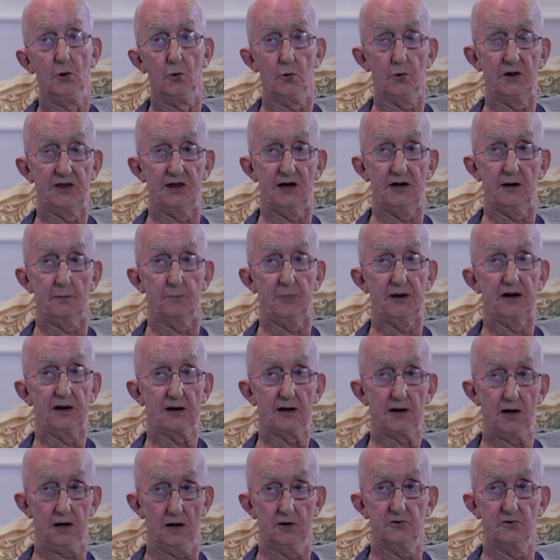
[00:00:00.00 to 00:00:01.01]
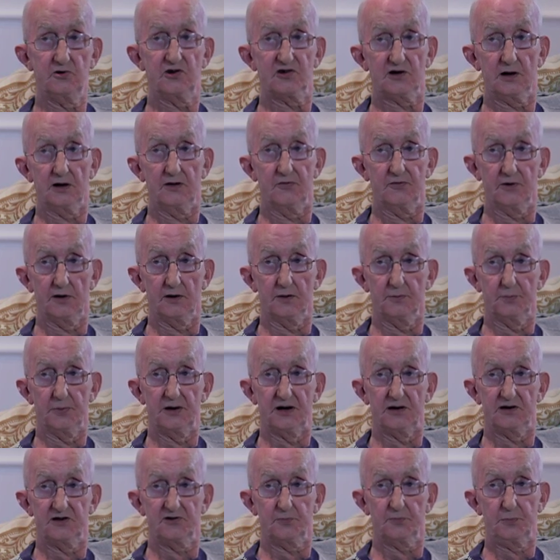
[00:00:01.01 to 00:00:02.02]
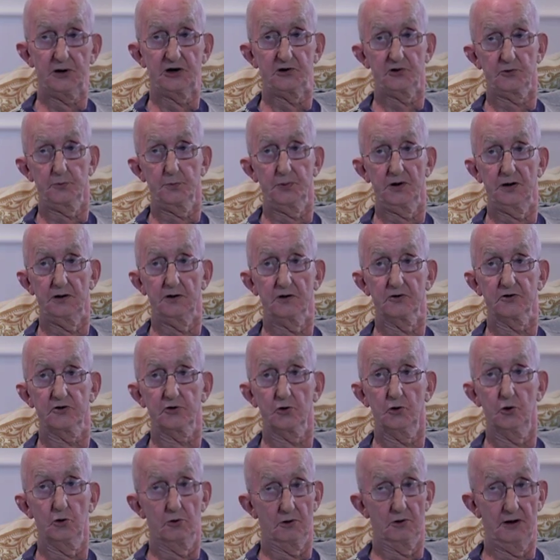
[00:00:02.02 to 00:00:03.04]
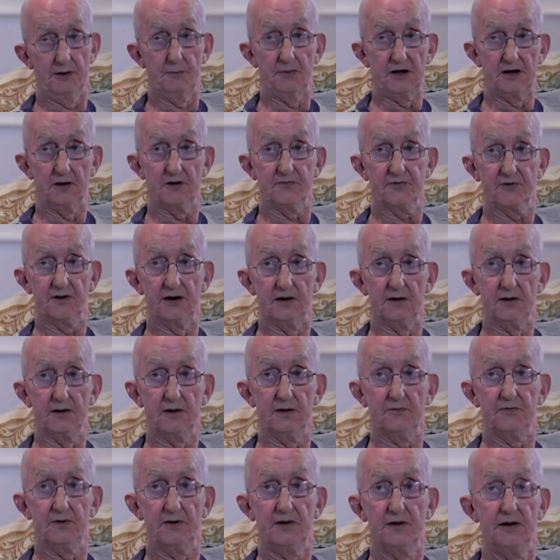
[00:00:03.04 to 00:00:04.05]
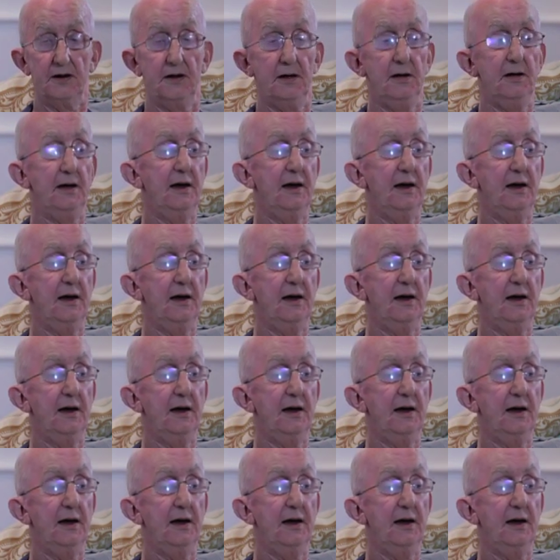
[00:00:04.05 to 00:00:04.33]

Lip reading: without being closely followed by a special branch or MI5.